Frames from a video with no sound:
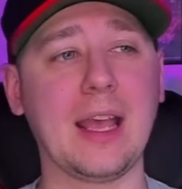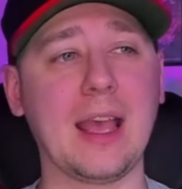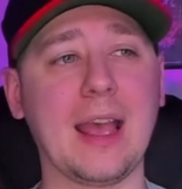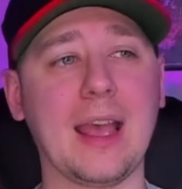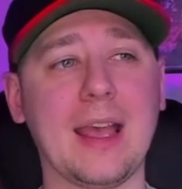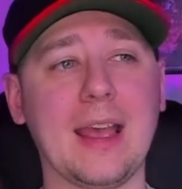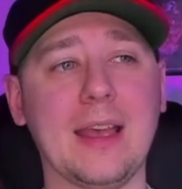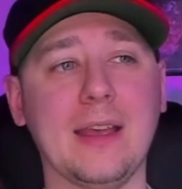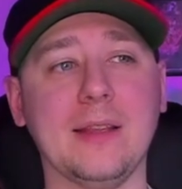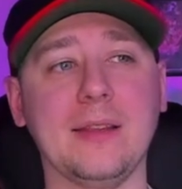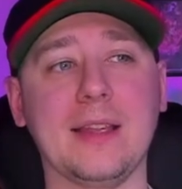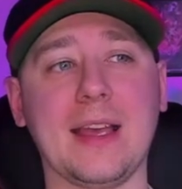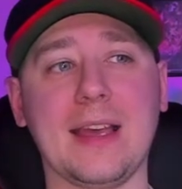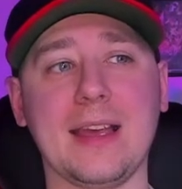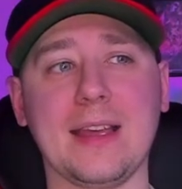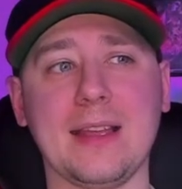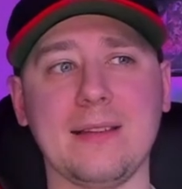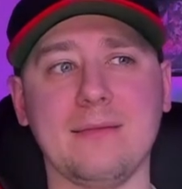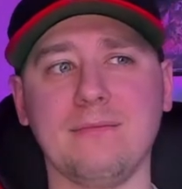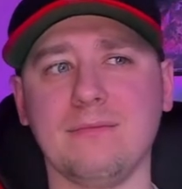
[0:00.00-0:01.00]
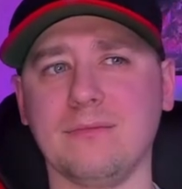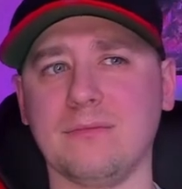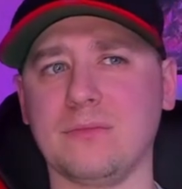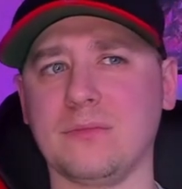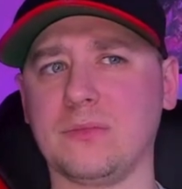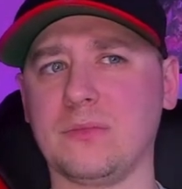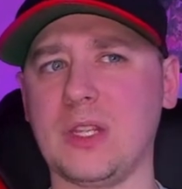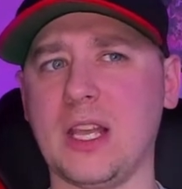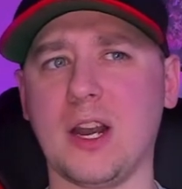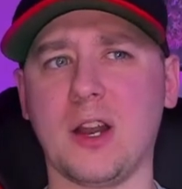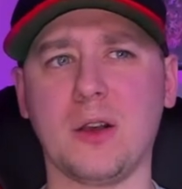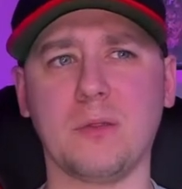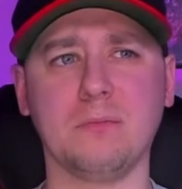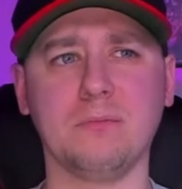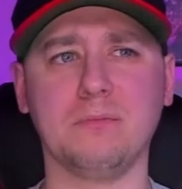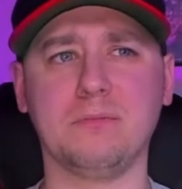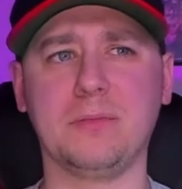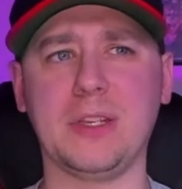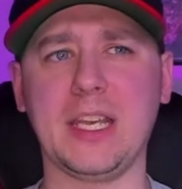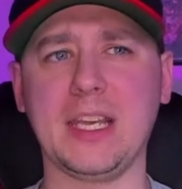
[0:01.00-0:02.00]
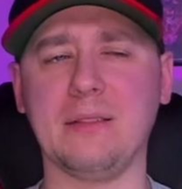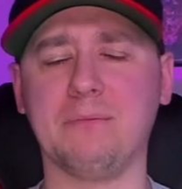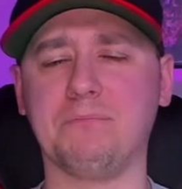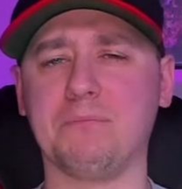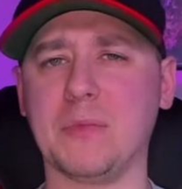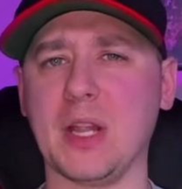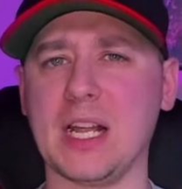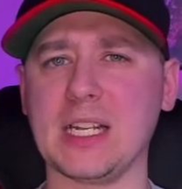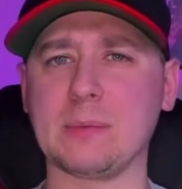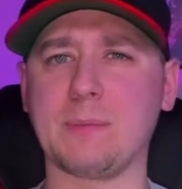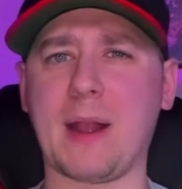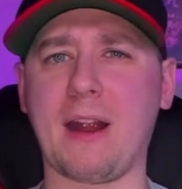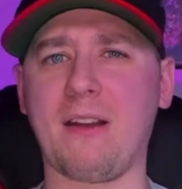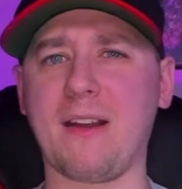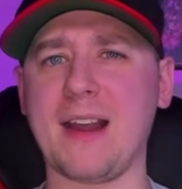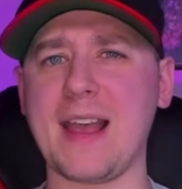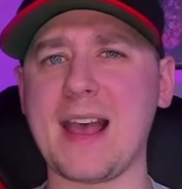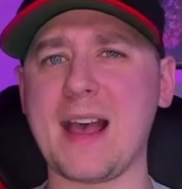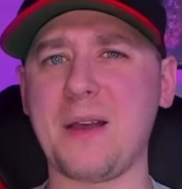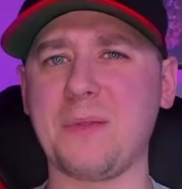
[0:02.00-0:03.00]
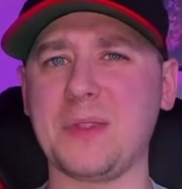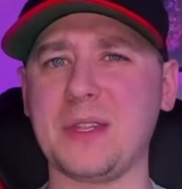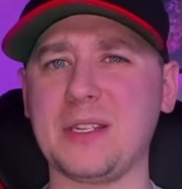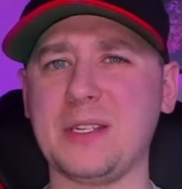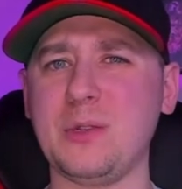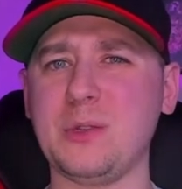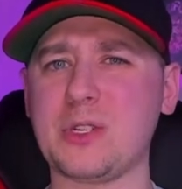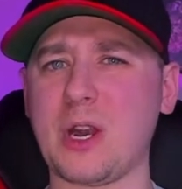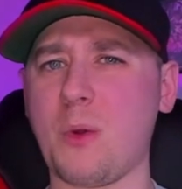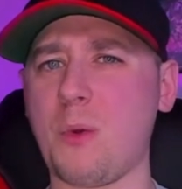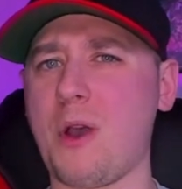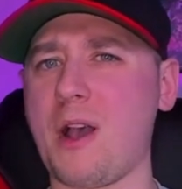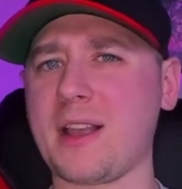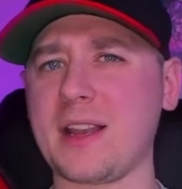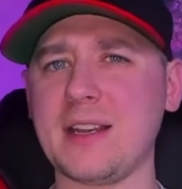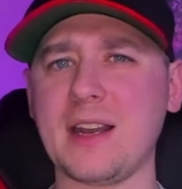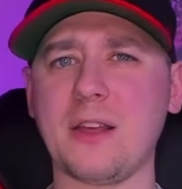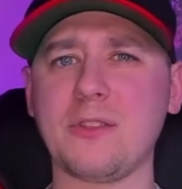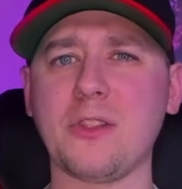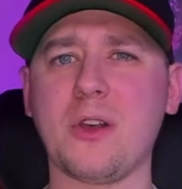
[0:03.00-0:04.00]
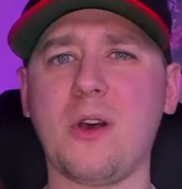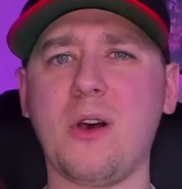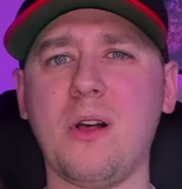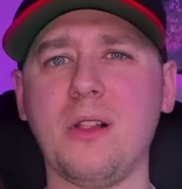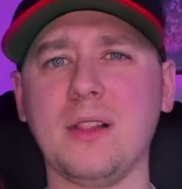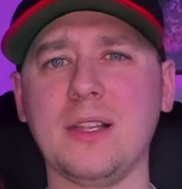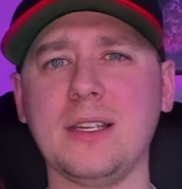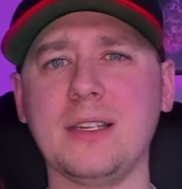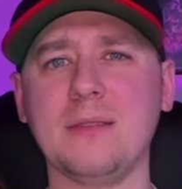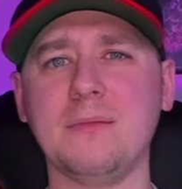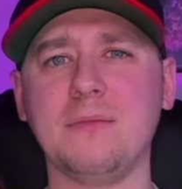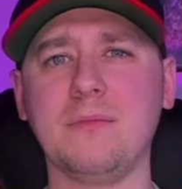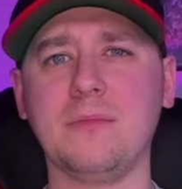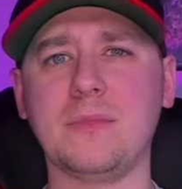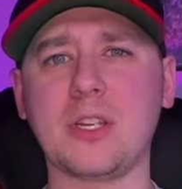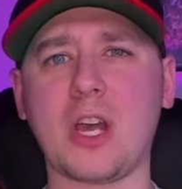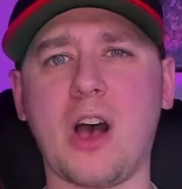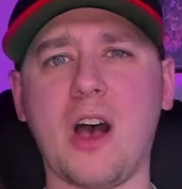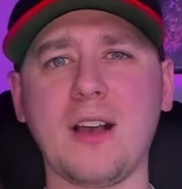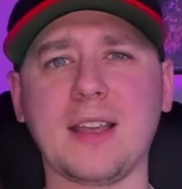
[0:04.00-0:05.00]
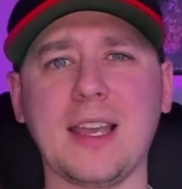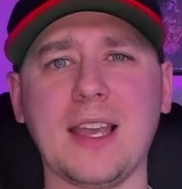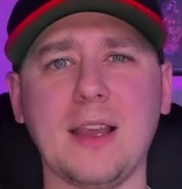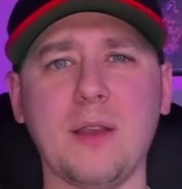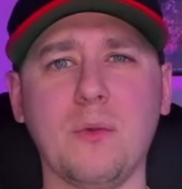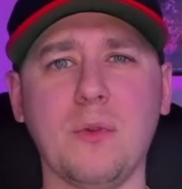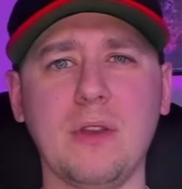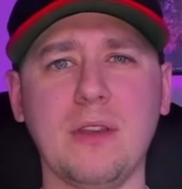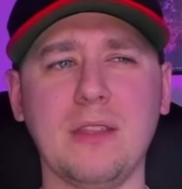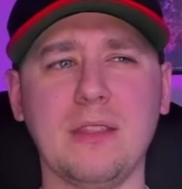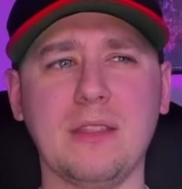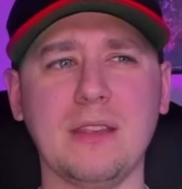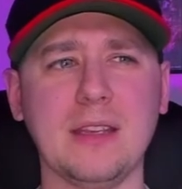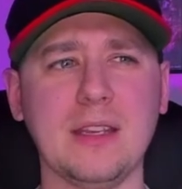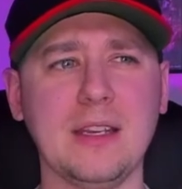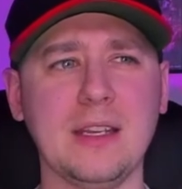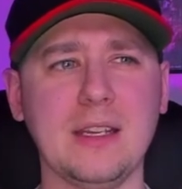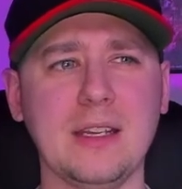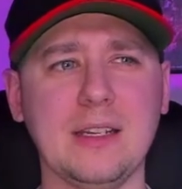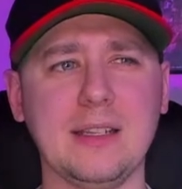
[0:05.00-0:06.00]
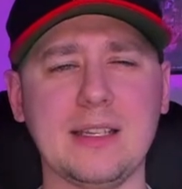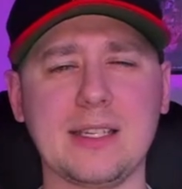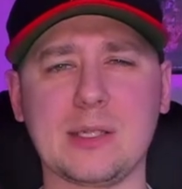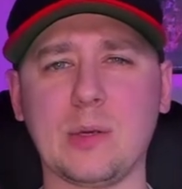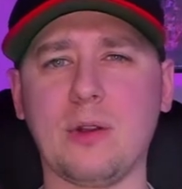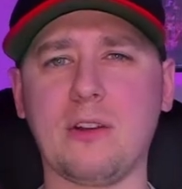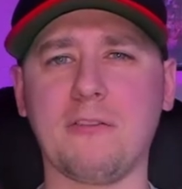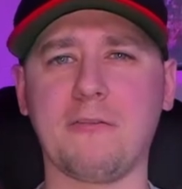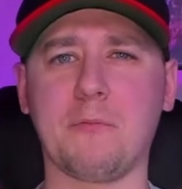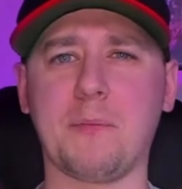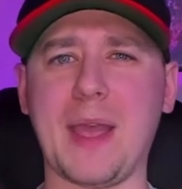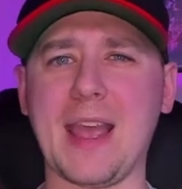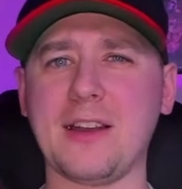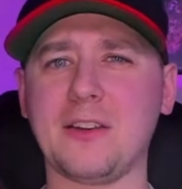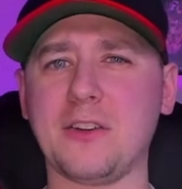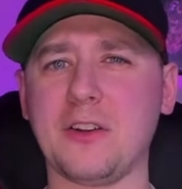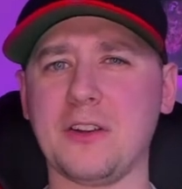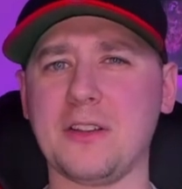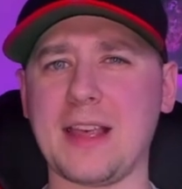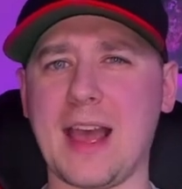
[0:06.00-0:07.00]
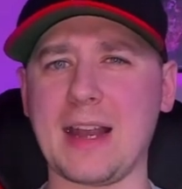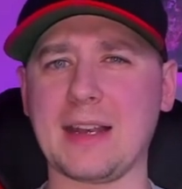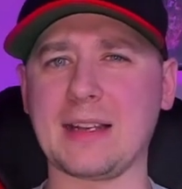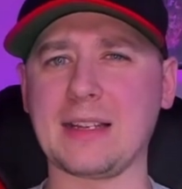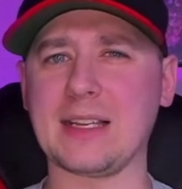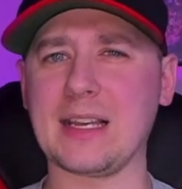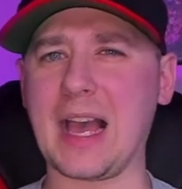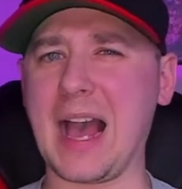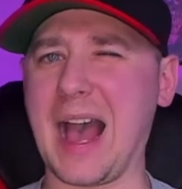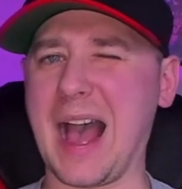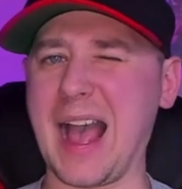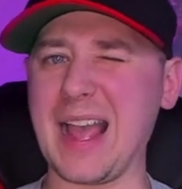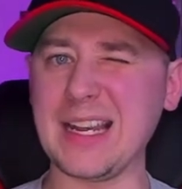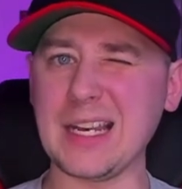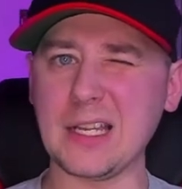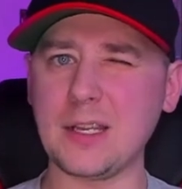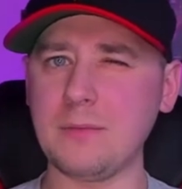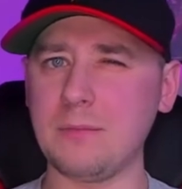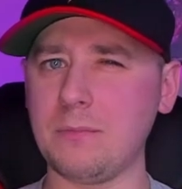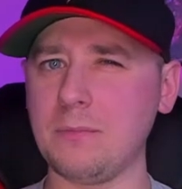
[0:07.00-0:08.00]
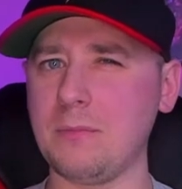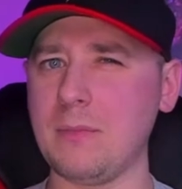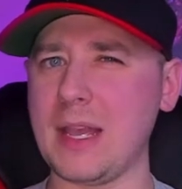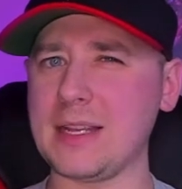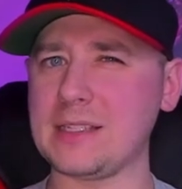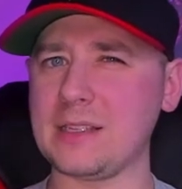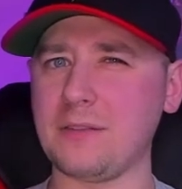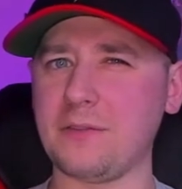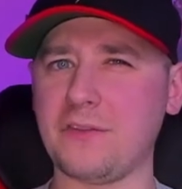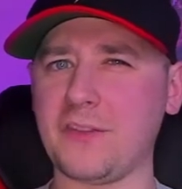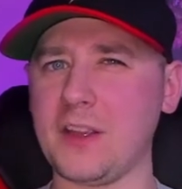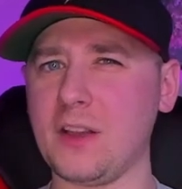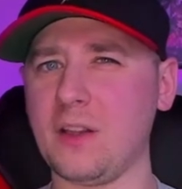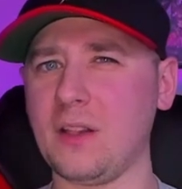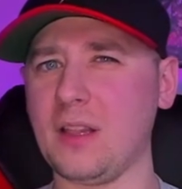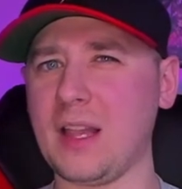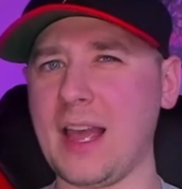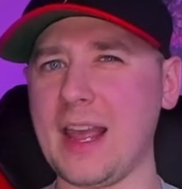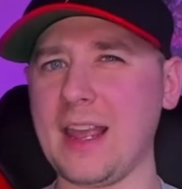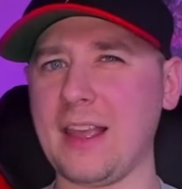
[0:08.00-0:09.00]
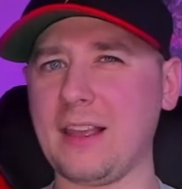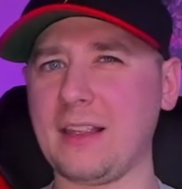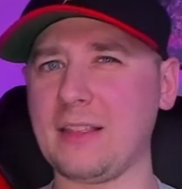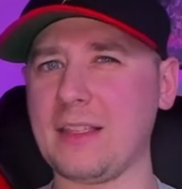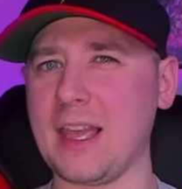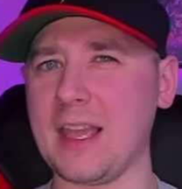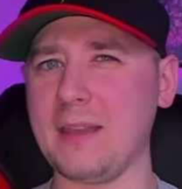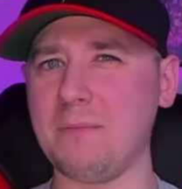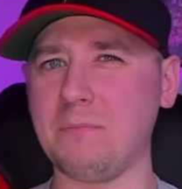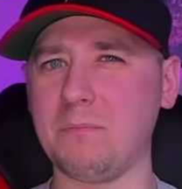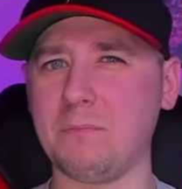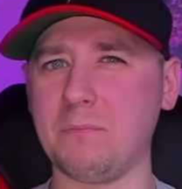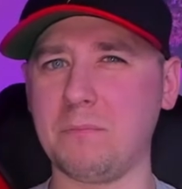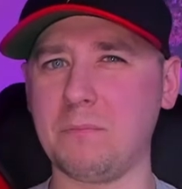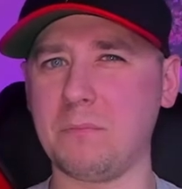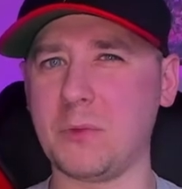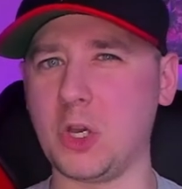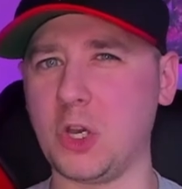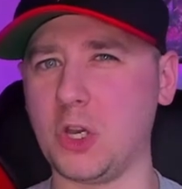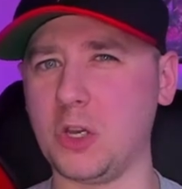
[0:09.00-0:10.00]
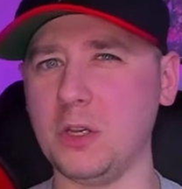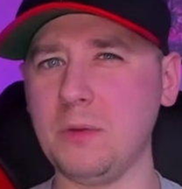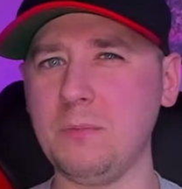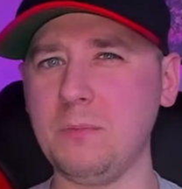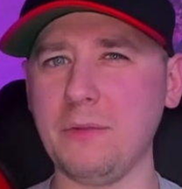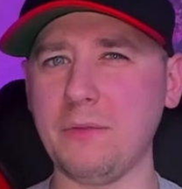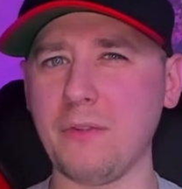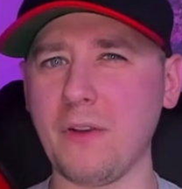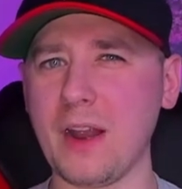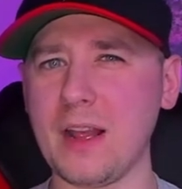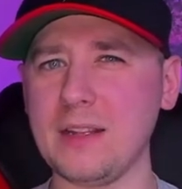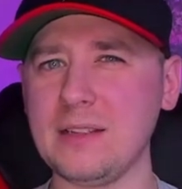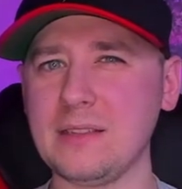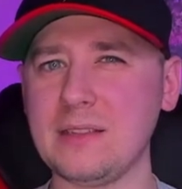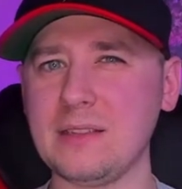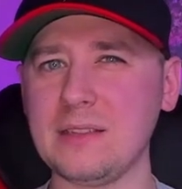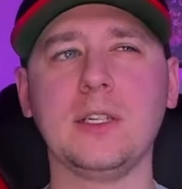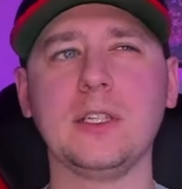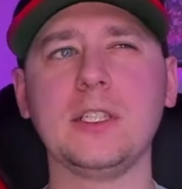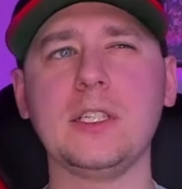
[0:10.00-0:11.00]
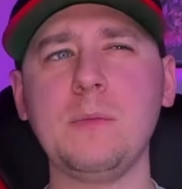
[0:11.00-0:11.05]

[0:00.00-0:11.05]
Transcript: And then you know he lets Byron out, and the two start walking down the hall and talking with this sort of banter that kind of makes it feel like they could be friends.